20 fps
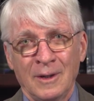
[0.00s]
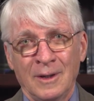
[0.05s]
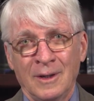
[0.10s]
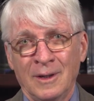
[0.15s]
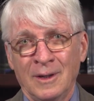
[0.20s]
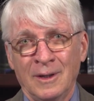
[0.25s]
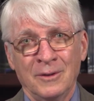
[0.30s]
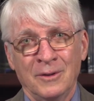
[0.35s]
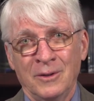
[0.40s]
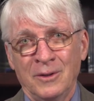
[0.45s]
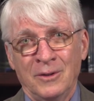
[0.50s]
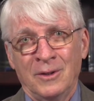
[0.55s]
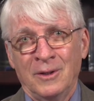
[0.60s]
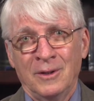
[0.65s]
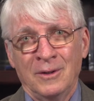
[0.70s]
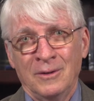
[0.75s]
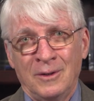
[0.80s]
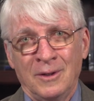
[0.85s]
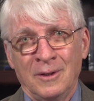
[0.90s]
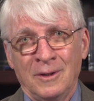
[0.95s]

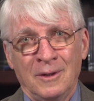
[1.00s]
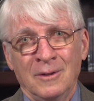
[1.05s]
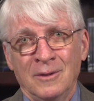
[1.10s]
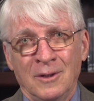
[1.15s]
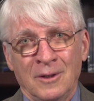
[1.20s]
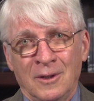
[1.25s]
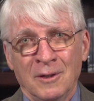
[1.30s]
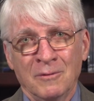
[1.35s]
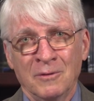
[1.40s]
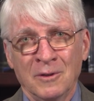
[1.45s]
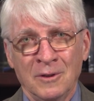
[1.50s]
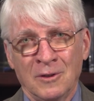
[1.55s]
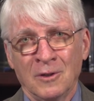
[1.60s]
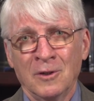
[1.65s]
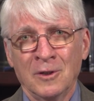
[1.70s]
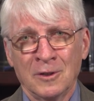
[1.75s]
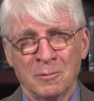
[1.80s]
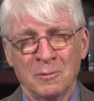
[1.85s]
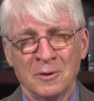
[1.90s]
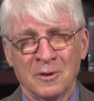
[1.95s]
They give in to
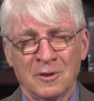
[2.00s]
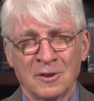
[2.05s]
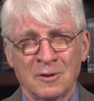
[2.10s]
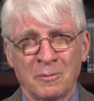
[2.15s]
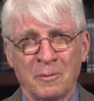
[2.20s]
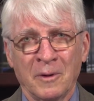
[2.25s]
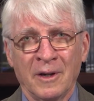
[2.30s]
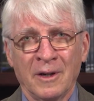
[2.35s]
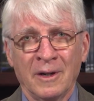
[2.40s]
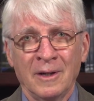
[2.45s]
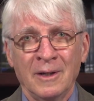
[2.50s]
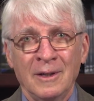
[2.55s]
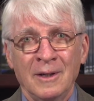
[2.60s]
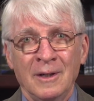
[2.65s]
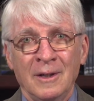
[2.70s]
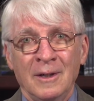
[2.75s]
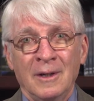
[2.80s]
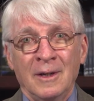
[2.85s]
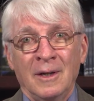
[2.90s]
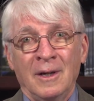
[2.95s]
ultimate despair.
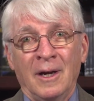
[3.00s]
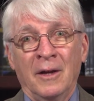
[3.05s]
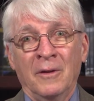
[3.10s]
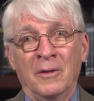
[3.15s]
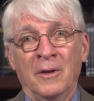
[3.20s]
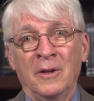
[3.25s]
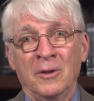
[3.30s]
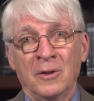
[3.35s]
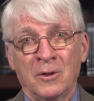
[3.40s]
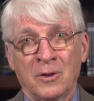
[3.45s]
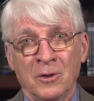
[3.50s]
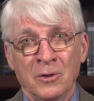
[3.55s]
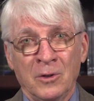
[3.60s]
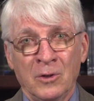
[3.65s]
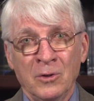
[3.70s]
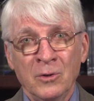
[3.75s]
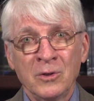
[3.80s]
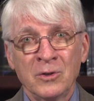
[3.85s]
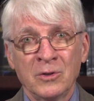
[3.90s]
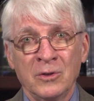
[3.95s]
And then the
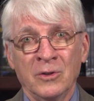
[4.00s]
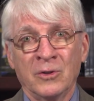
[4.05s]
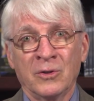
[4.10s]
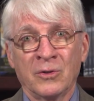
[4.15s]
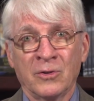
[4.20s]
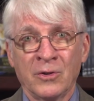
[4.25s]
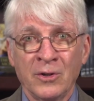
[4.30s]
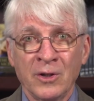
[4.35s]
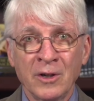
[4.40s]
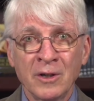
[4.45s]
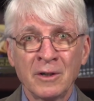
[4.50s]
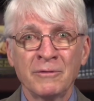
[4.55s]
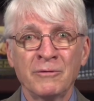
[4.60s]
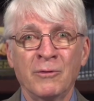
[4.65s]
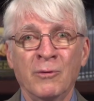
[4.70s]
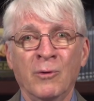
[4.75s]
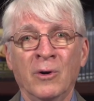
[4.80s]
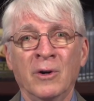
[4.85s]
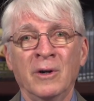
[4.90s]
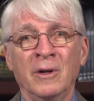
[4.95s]
conclusion is,
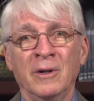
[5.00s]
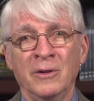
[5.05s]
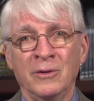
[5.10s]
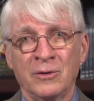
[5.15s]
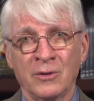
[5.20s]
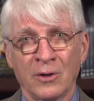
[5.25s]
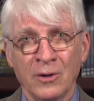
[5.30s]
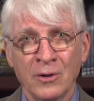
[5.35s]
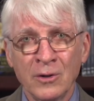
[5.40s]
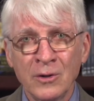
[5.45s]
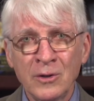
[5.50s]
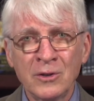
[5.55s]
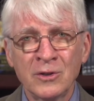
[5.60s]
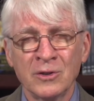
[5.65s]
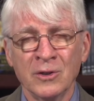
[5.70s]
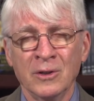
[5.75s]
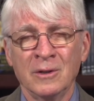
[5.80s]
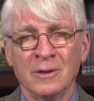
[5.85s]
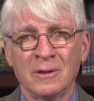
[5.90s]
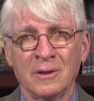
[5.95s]
therefore, it's
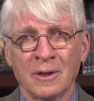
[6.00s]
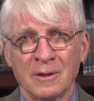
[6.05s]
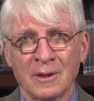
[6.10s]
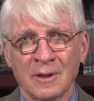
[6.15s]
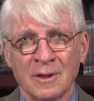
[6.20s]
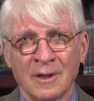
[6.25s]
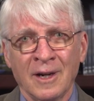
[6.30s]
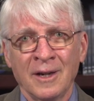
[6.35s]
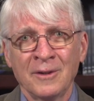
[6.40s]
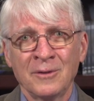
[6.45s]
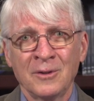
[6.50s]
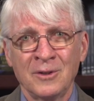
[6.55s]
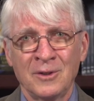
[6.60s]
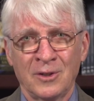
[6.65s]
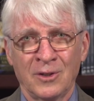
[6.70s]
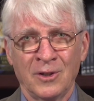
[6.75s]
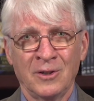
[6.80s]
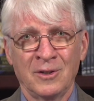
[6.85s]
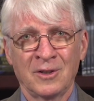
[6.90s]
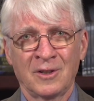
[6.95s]
urgent that the Catholic
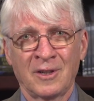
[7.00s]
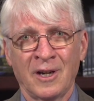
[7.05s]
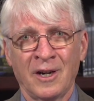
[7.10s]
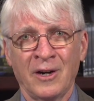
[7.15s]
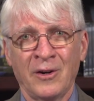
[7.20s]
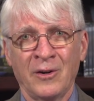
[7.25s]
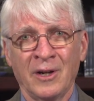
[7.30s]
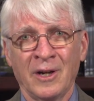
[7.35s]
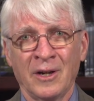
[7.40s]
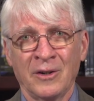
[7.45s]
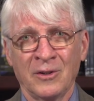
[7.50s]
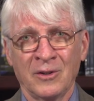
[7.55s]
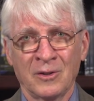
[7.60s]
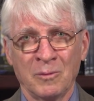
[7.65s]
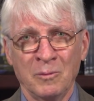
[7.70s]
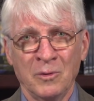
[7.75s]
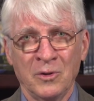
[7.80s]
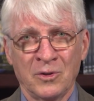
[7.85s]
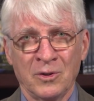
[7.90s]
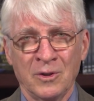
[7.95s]
Church carry out
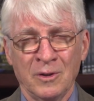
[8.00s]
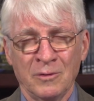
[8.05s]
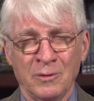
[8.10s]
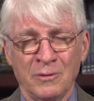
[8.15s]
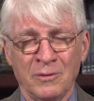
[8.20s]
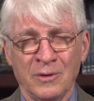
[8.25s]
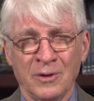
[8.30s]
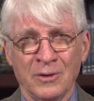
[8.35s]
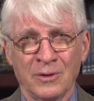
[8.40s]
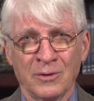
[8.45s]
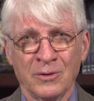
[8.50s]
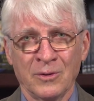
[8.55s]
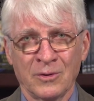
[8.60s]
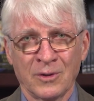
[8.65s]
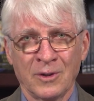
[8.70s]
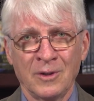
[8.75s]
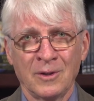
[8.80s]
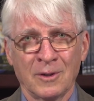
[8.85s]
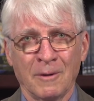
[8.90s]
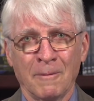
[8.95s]
its mission of
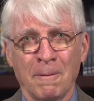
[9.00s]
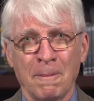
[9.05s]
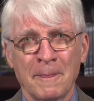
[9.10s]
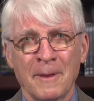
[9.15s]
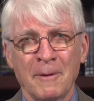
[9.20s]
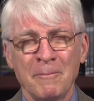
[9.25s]
evangelization.